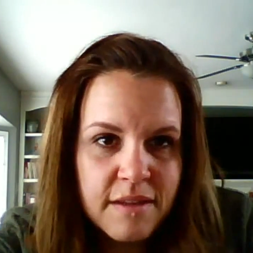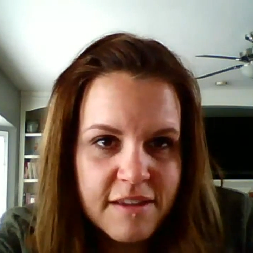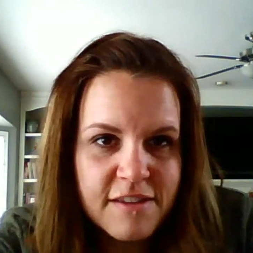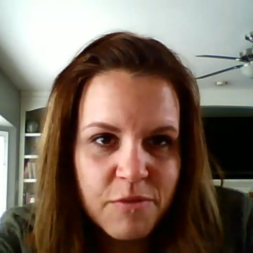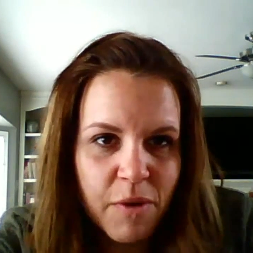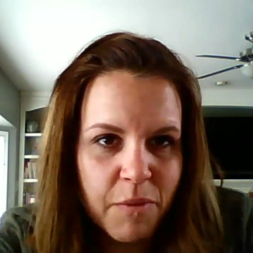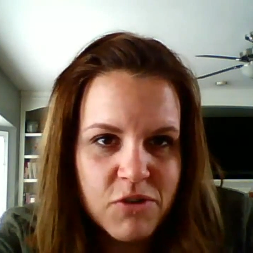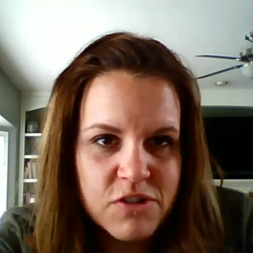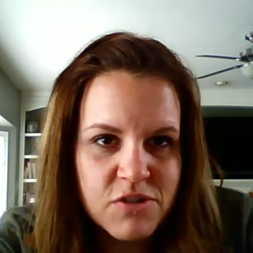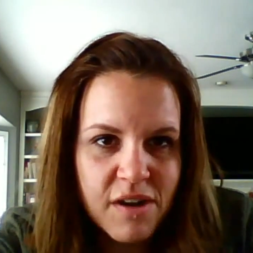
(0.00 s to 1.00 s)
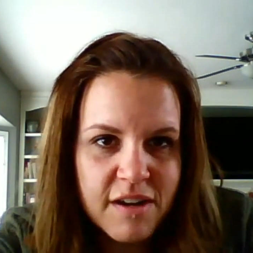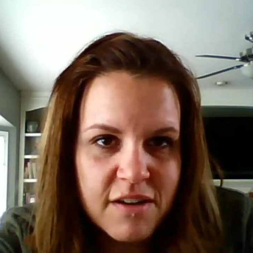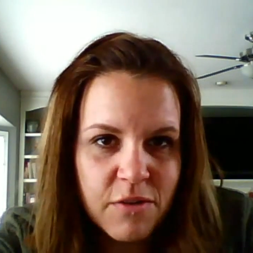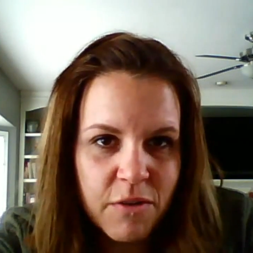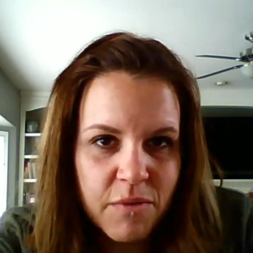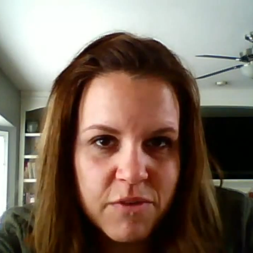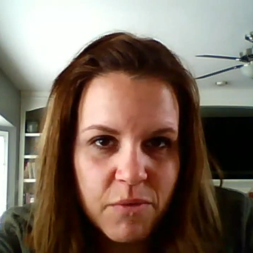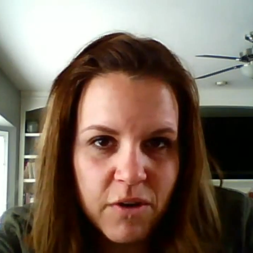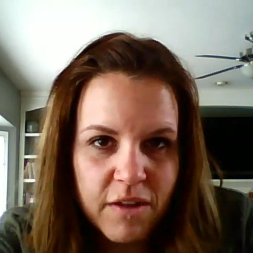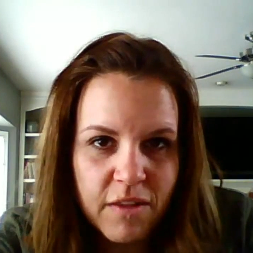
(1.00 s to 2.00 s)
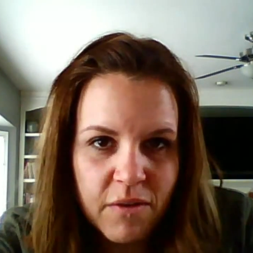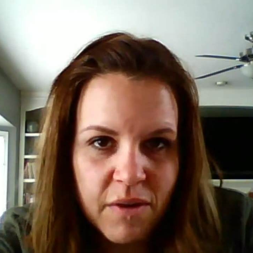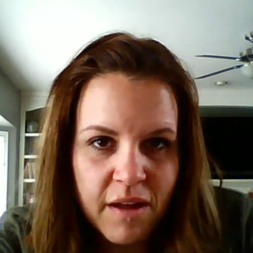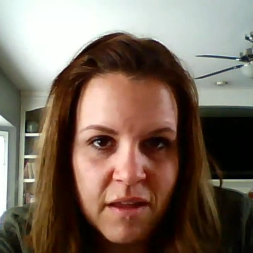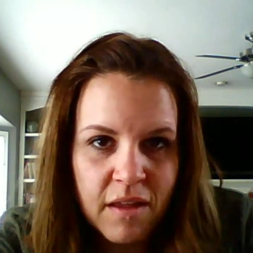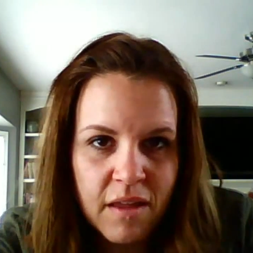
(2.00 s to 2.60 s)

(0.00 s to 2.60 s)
This is what we were just trying to do and it wasn't working though, huh?